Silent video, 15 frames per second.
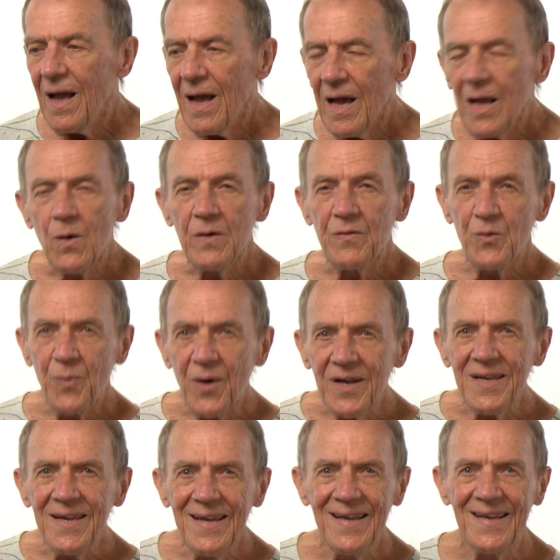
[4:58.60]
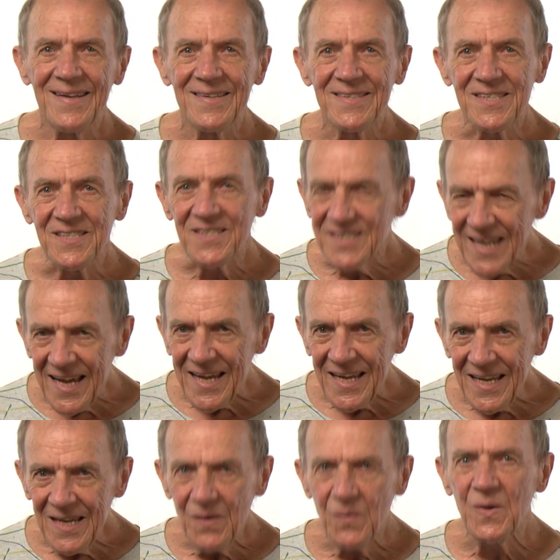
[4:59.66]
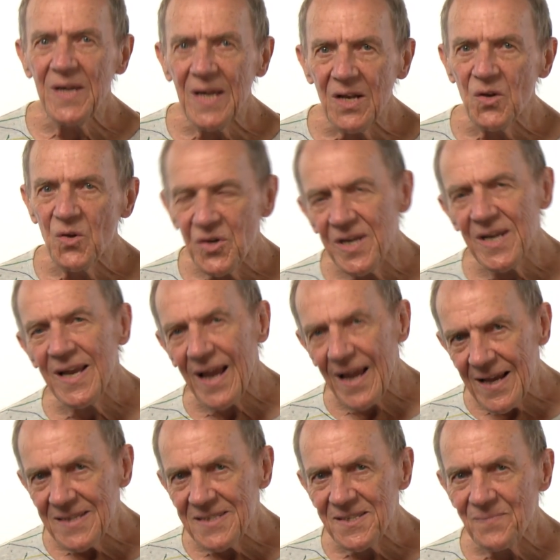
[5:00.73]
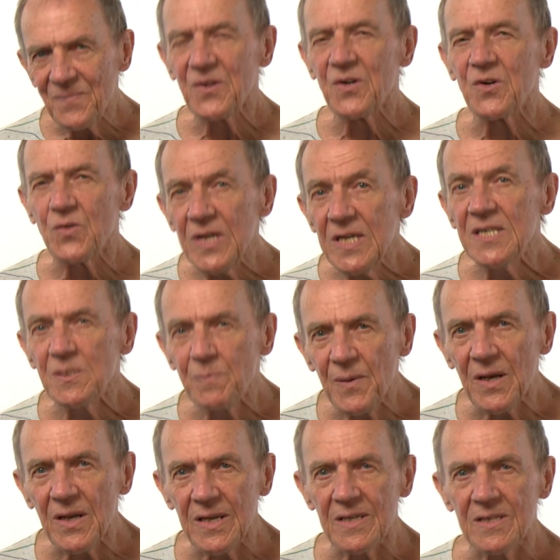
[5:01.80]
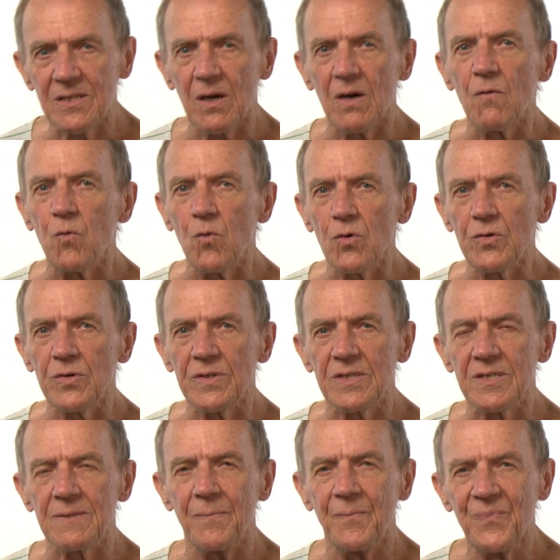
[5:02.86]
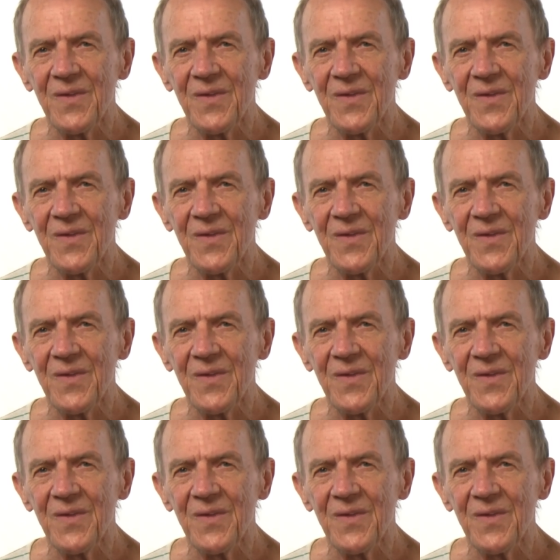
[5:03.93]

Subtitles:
Hello everybody. Today we are looking at Greek spellings of words.